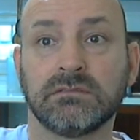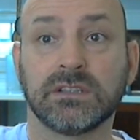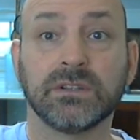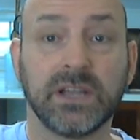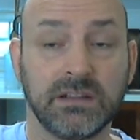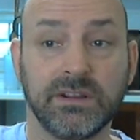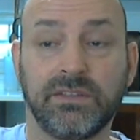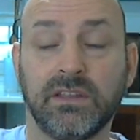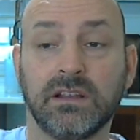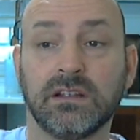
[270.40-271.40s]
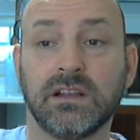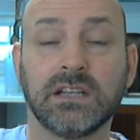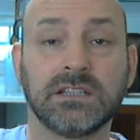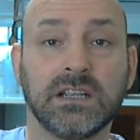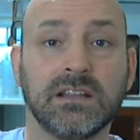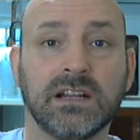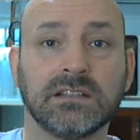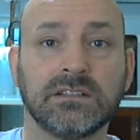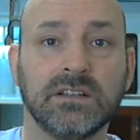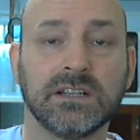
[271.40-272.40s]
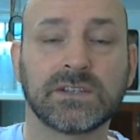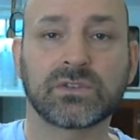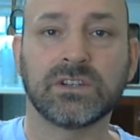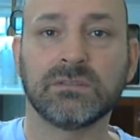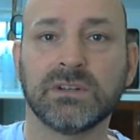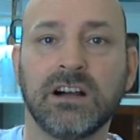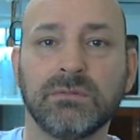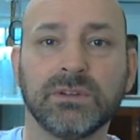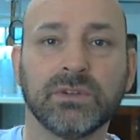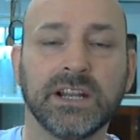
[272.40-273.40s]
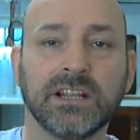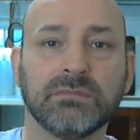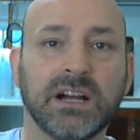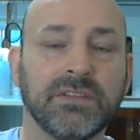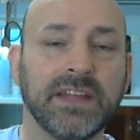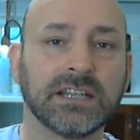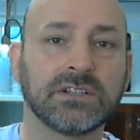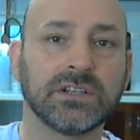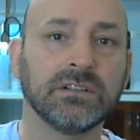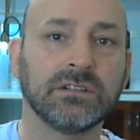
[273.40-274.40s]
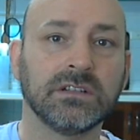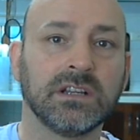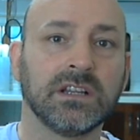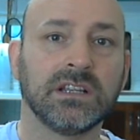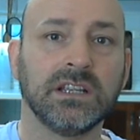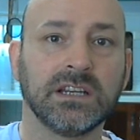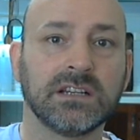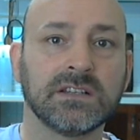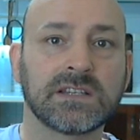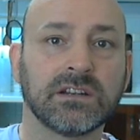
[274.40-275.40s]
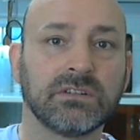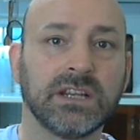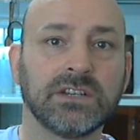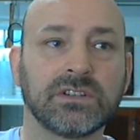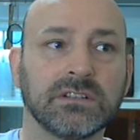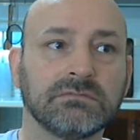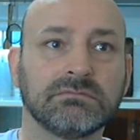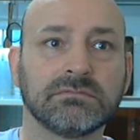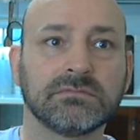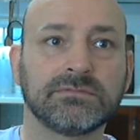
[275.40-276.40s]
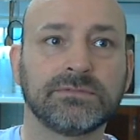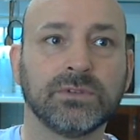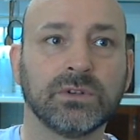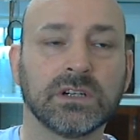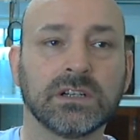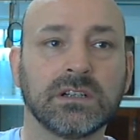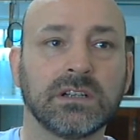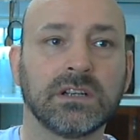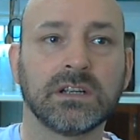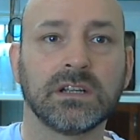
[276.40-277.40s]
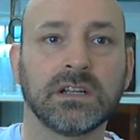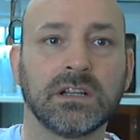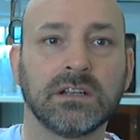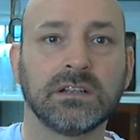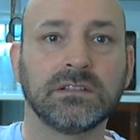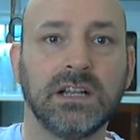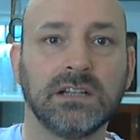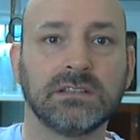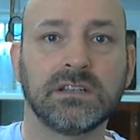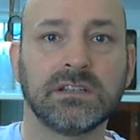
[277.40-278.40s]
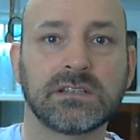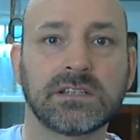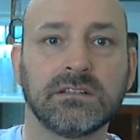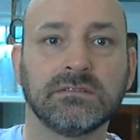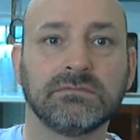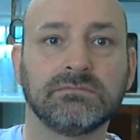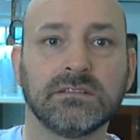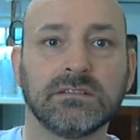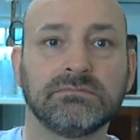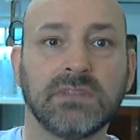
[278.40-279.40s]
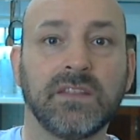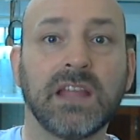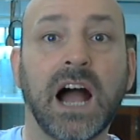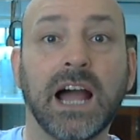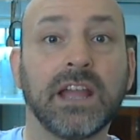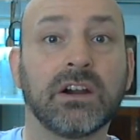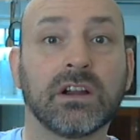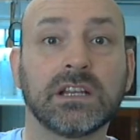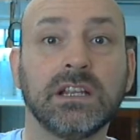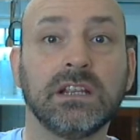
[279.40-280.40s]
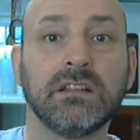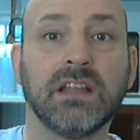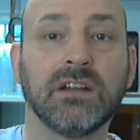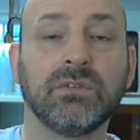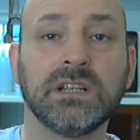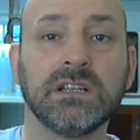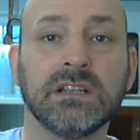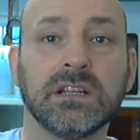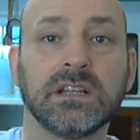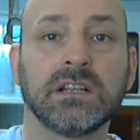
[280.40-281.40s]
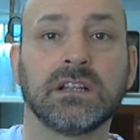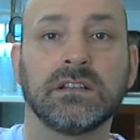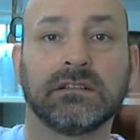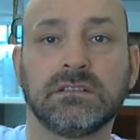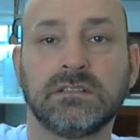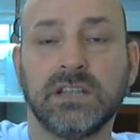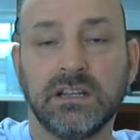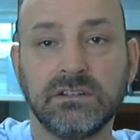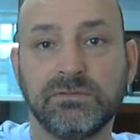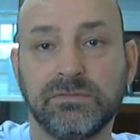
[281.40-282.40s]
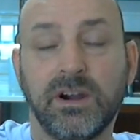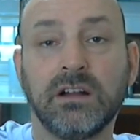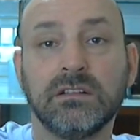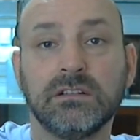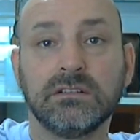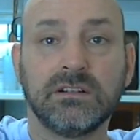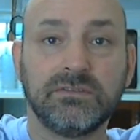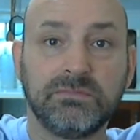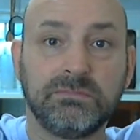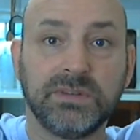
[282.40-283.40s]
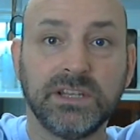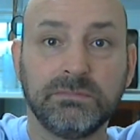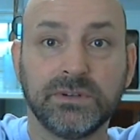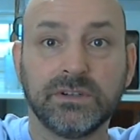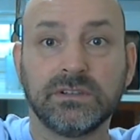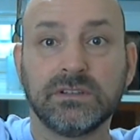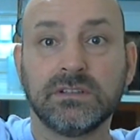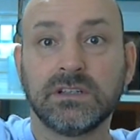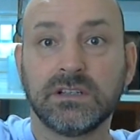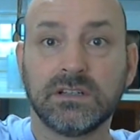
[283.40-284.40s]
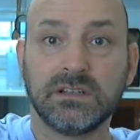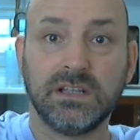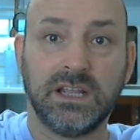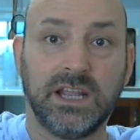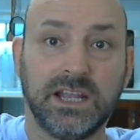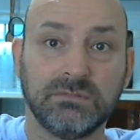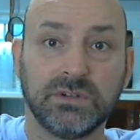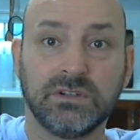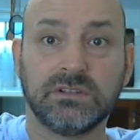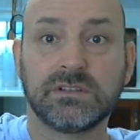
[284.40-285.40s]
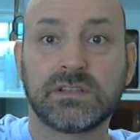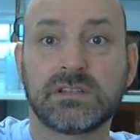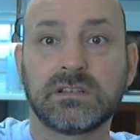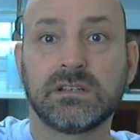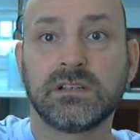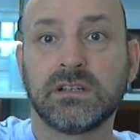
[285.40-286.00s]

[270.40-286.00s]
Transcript: to everything. I take that to the extreme, and I'll be writing about that too, in consideration for not just the hierarchy that we tend to follow of people, animals,